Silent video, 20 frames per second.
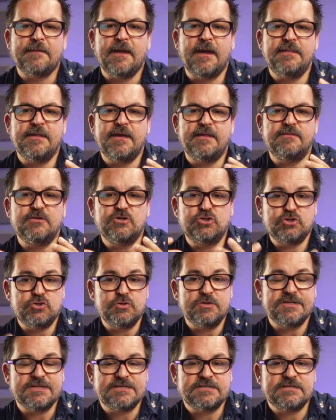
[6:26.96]
and then the
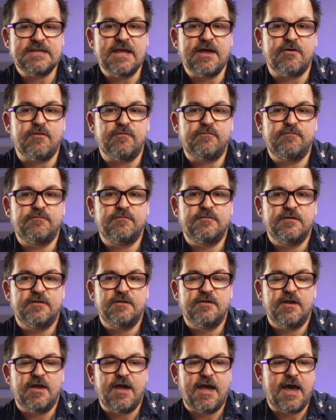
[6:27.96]
shoot itself
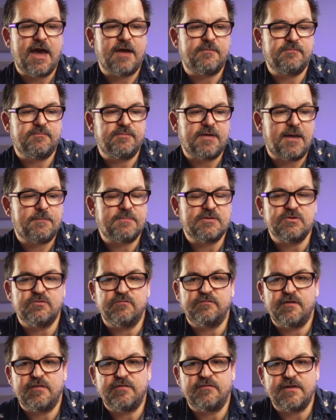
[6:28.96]
happened
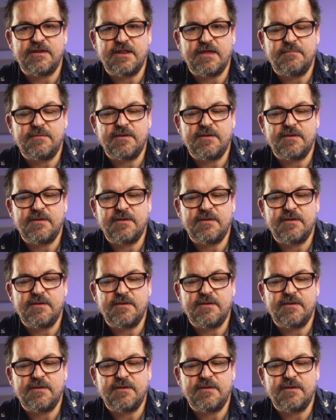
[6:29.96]
over a three-day